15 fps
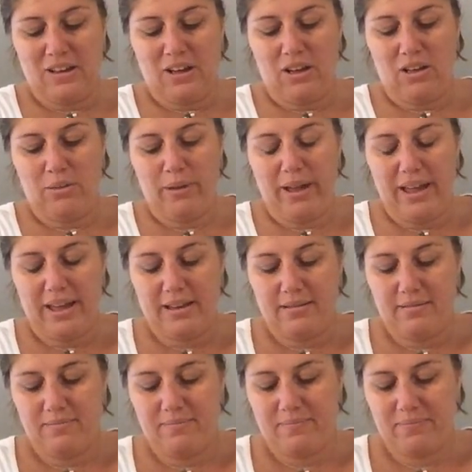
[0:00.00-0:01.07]
all the way
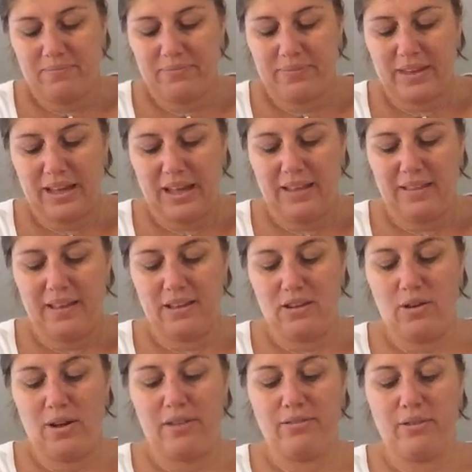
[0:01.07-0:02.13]
in, and then
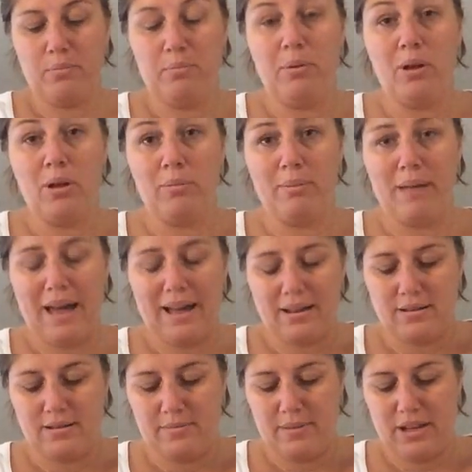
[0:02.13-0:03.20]
you have to pull
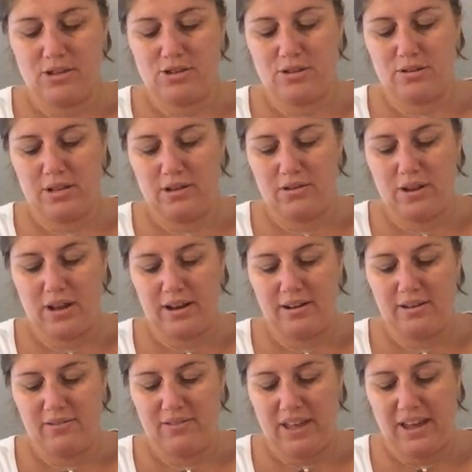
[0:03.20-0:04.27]
back to make sure that you're not
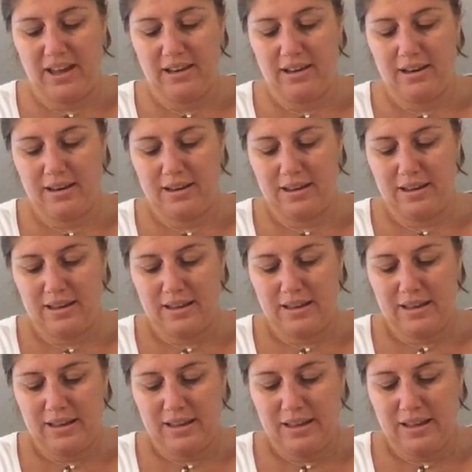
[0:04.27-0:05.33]
in a vein.
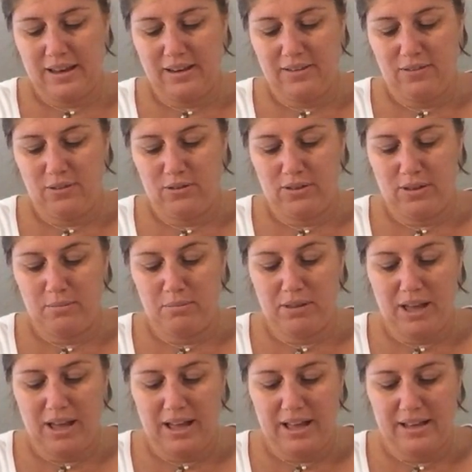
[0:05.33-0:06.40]
And if you see
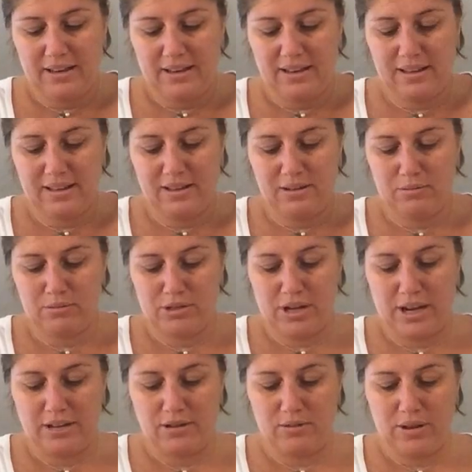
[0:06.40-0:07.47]
blood, which
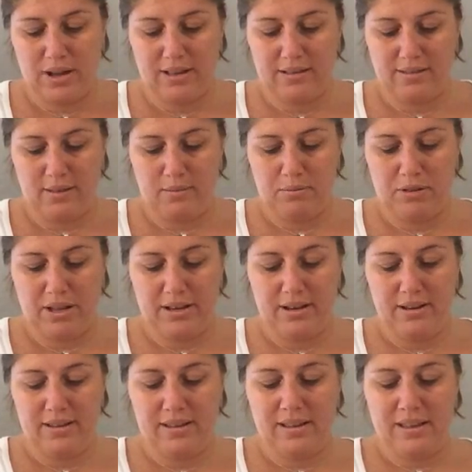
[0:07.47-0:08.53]
I do not see blood,
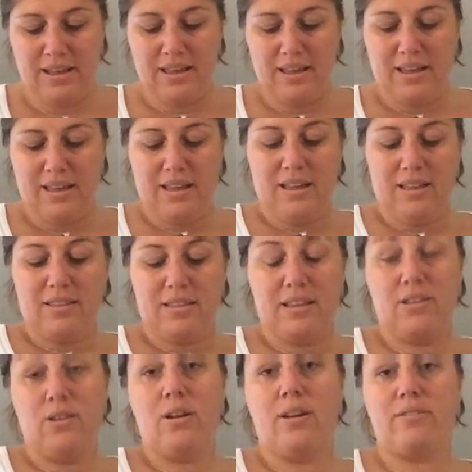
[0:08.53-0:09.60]

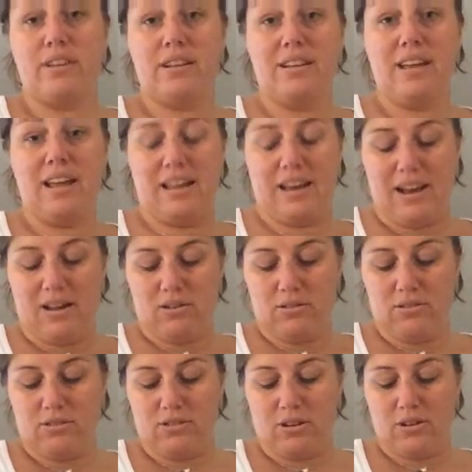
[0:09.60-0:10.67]
then you have to take it out
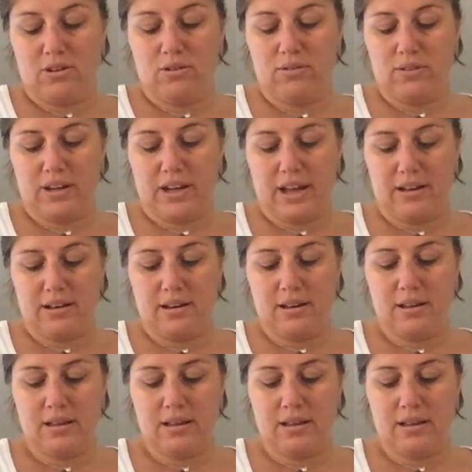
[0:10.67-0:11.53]
and start over again.